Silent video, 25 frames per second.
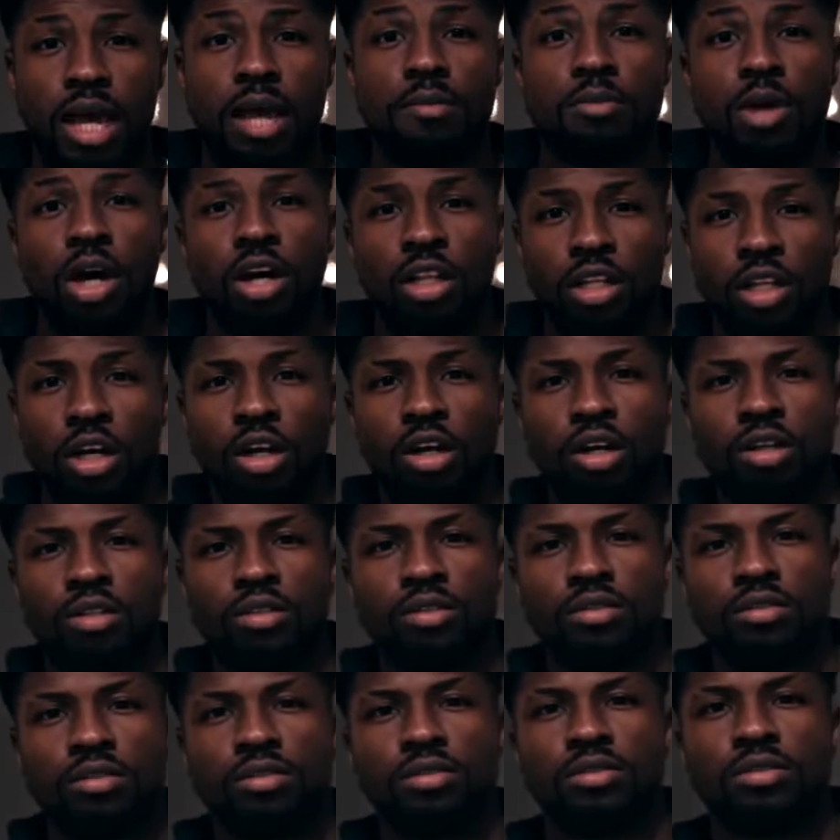And I'm not
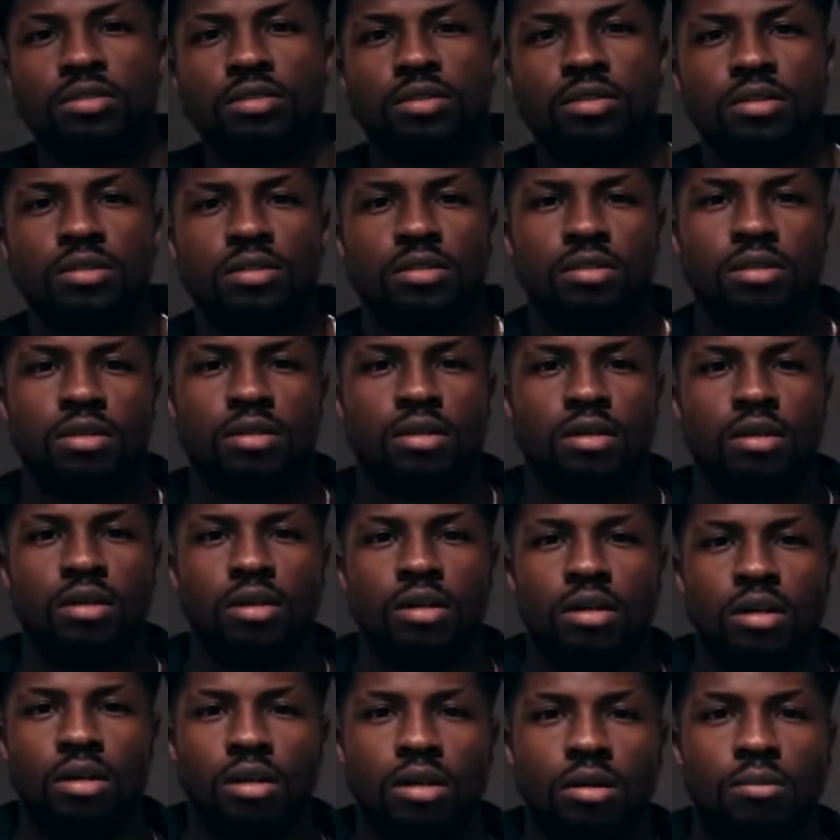
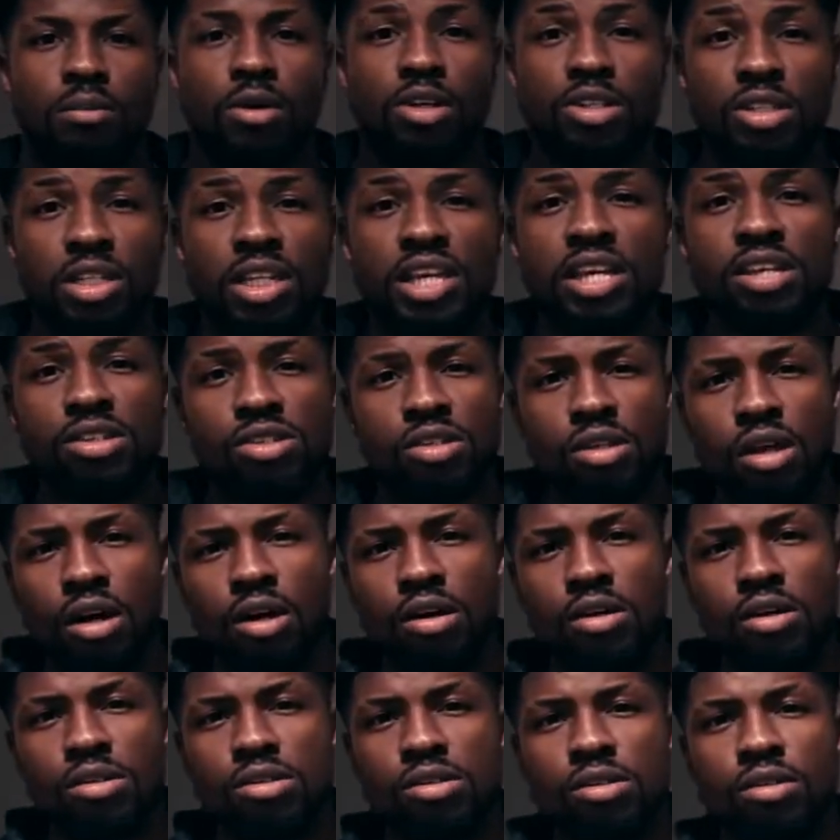alone, because Leeds
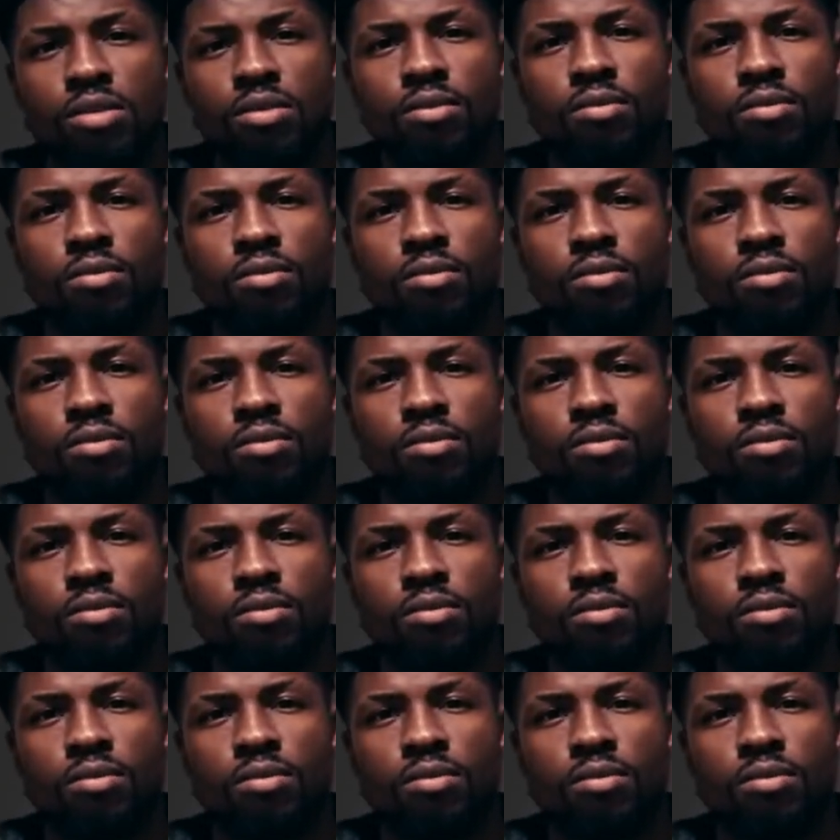knows